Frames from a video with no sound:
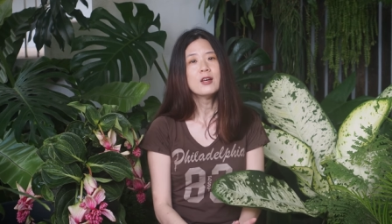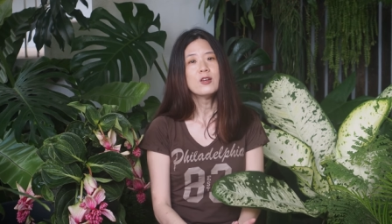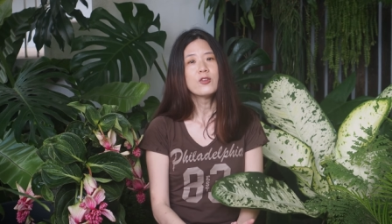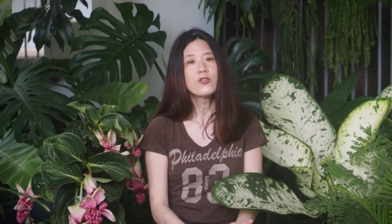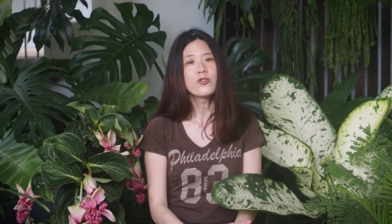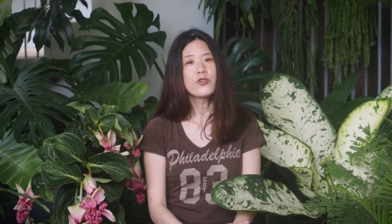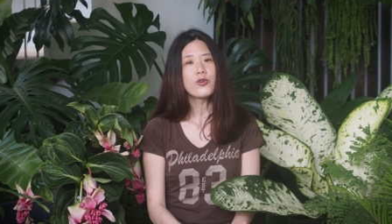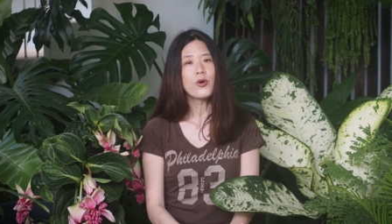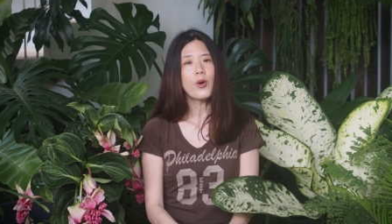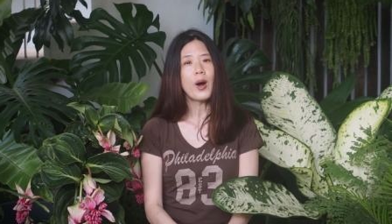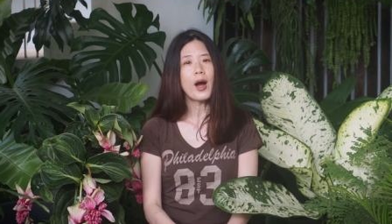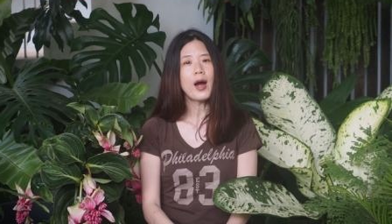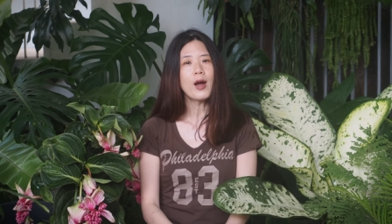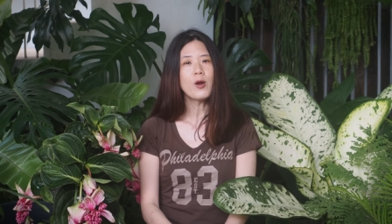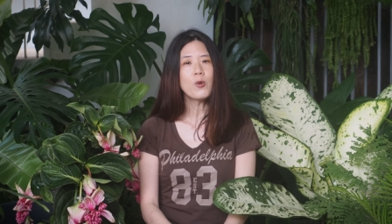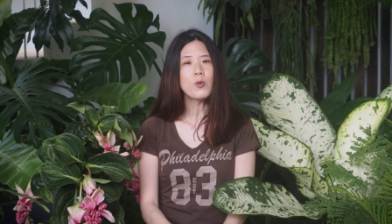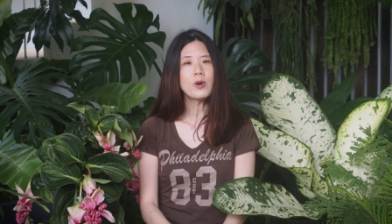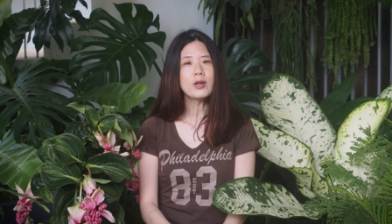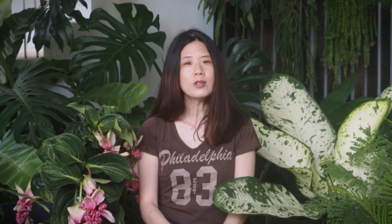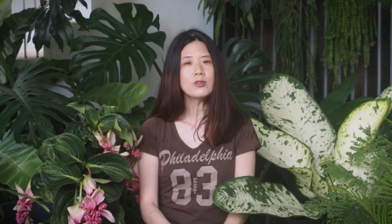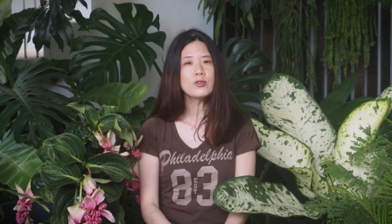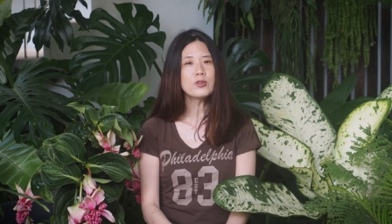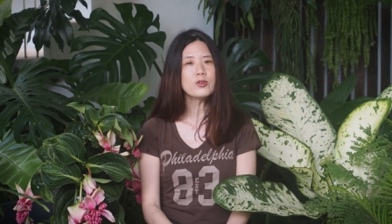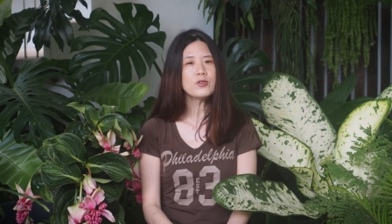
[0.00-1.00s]
so I
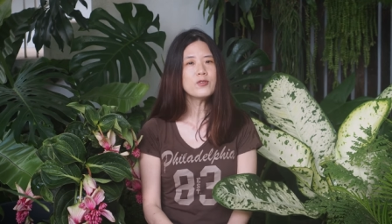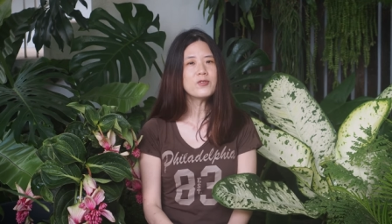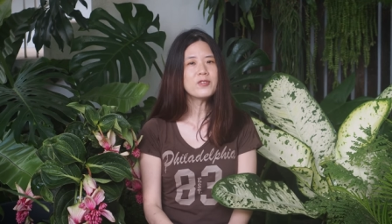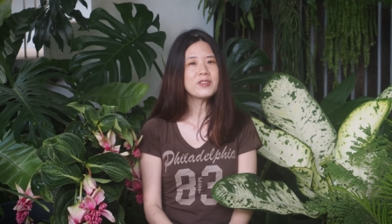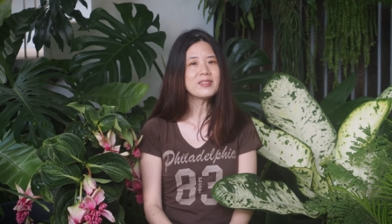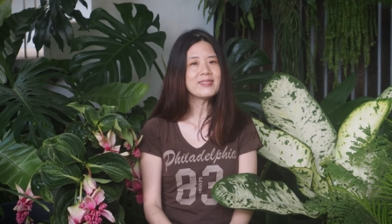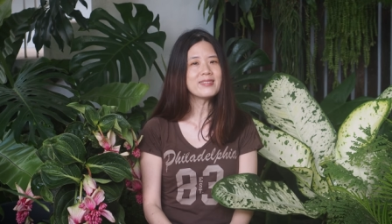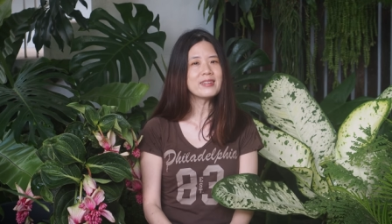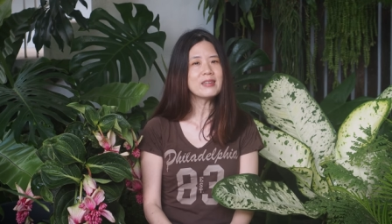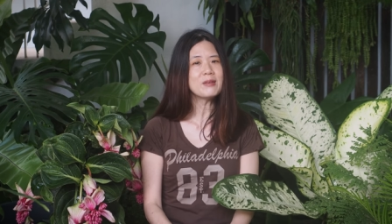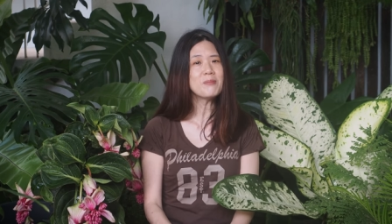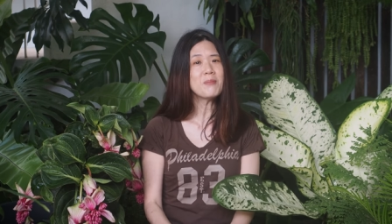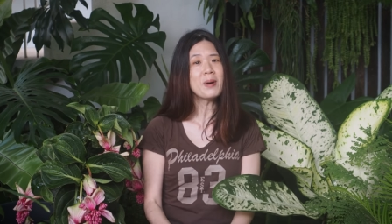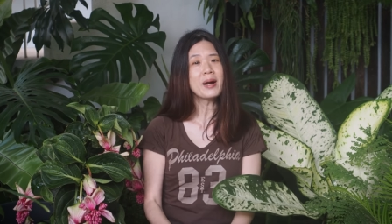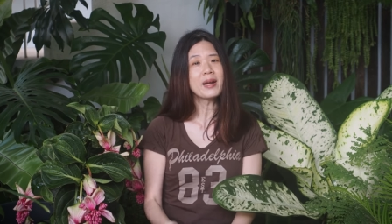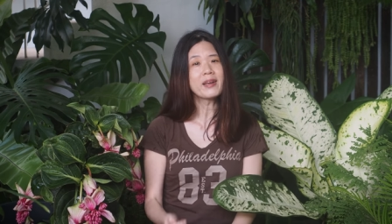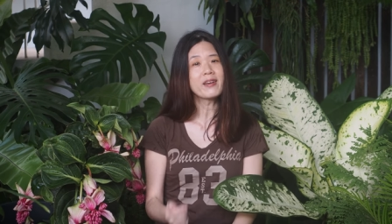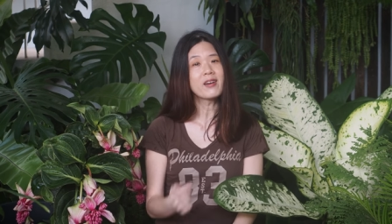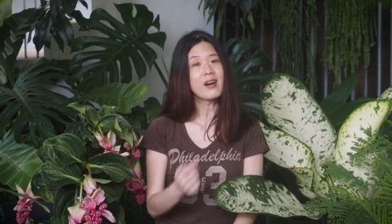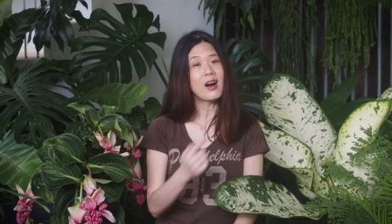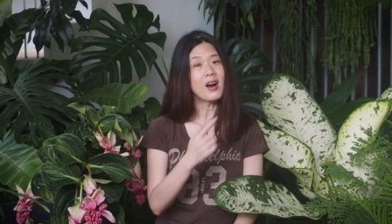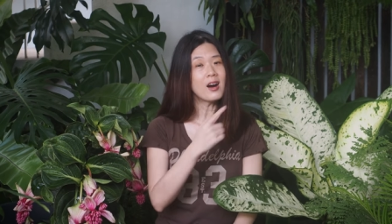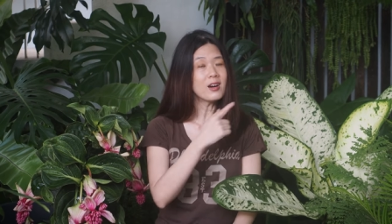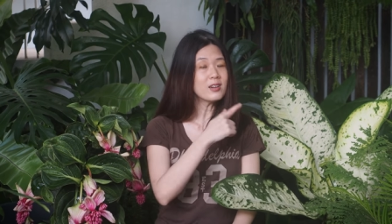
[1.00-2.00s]
went to visit my
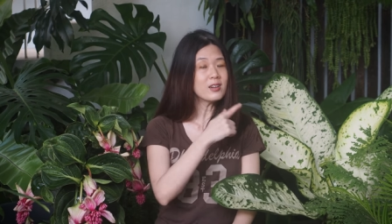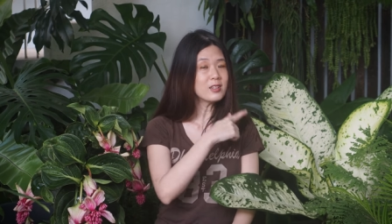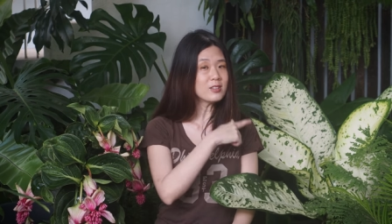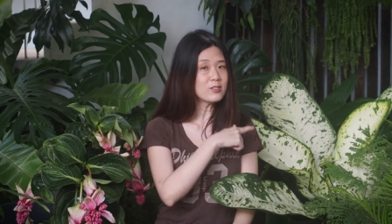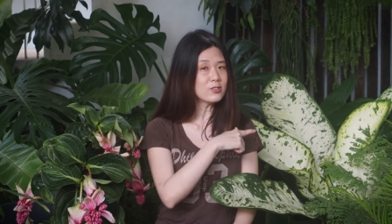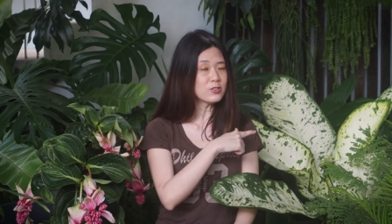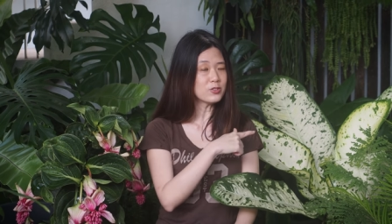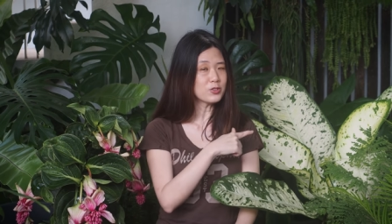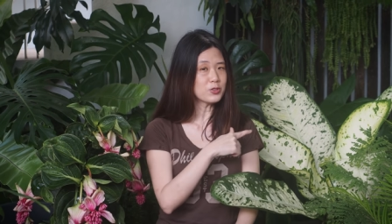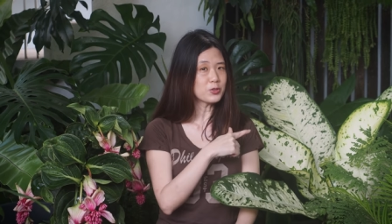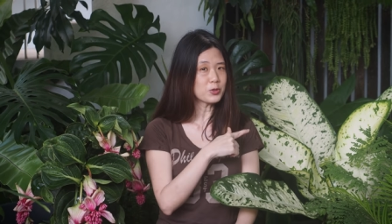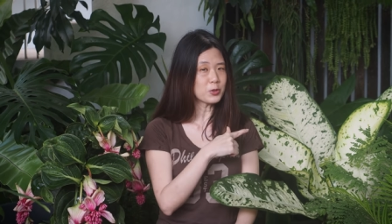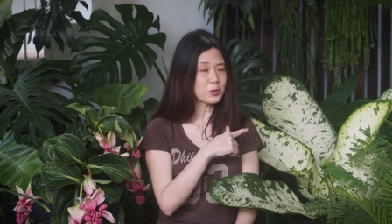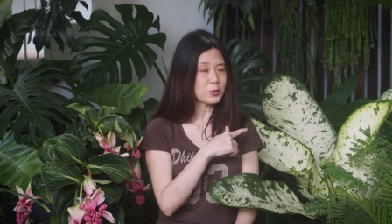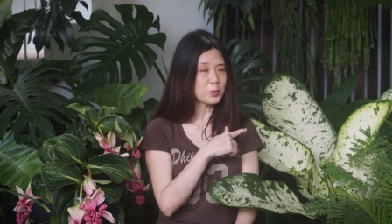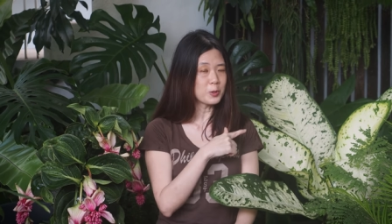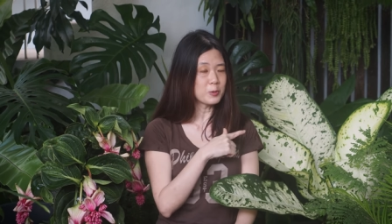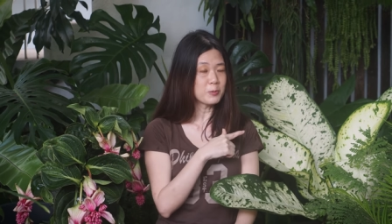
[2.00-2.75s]
garden store